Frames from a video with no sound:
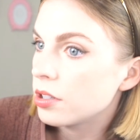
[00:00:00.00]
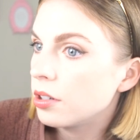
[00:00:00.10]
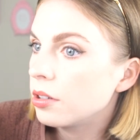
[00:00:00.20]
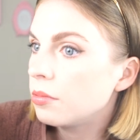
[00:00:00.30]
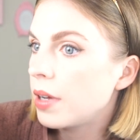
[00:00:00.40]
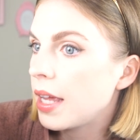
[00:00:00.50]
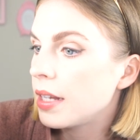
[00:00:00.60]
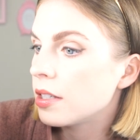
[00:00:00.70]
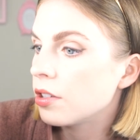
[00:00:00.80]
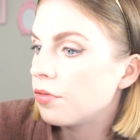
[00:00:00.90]
good
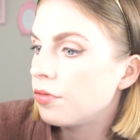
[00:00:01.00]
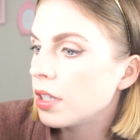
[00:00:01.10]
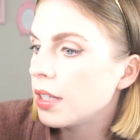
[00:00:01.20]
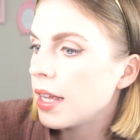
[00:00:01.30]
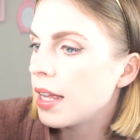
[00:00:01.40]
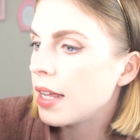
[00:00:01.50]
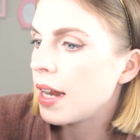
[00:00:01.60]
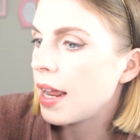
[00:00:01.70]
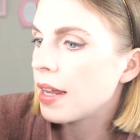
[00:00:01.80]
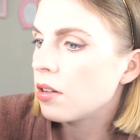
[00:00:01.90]
way to fill in
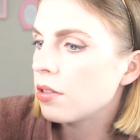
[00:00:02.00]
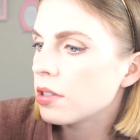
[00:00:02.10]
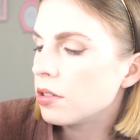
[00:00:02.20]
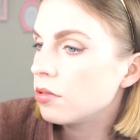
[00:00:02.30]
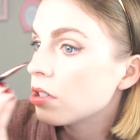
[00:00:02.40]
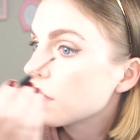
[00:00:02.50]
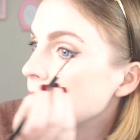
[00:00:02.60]
and also just